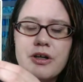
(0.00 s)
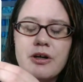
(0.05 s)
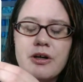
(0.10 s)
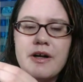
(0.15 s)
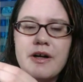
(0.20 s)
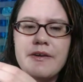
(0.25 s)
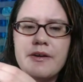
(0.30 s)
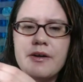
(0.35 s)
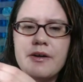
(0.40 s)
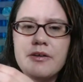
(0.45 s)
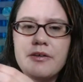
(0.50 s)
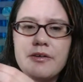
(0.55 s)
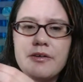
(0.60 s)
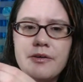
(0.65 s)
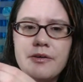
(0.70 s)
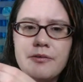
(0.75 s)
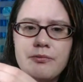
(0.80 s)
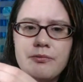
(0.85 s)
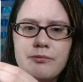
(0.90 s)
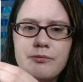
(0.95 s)
or
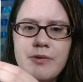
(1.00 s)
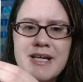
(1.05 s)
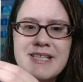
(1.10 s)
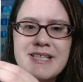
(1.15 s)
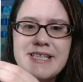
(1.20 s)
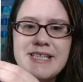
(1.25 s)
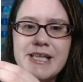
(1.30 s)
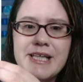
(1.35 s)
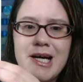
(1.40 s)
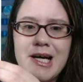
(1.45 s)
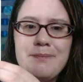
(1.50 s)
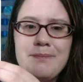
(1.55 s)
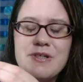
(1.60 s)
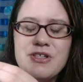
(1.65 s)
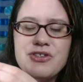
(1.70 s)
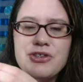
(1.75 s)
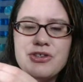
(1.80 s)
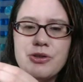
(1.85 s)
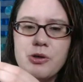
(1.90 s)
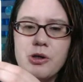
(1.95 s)
the right side up
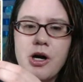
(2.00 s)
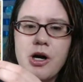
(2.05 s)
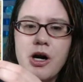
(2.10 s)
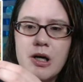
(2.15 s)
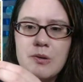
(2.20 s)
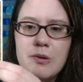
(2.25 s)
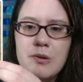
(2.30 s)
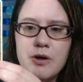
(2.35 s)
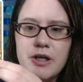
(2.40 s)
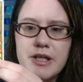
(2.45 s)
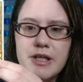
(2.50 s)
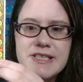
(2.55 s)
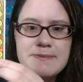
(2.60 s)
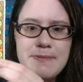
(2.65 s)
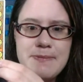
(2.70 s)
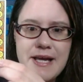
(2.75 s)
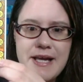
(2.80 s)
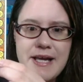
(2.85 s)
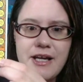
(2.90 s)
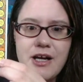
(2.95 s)
is your hard work is
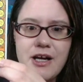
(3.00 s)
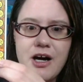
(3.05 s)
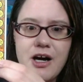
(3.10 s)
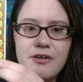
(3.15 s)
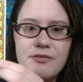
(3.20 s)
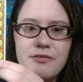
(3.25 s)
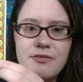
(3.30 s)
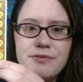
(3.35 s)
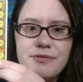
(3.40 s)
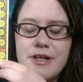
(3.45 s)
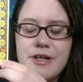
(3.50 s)
paying off.